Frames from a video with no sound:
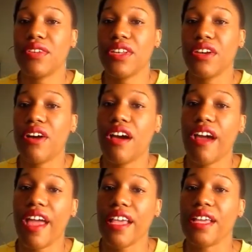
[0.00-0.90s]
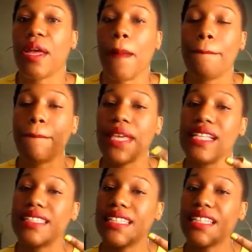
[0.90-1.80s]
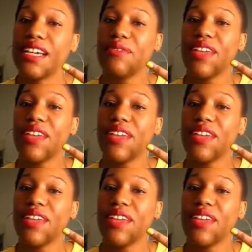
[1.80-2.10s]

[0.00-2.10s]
video, alright? Peace and love,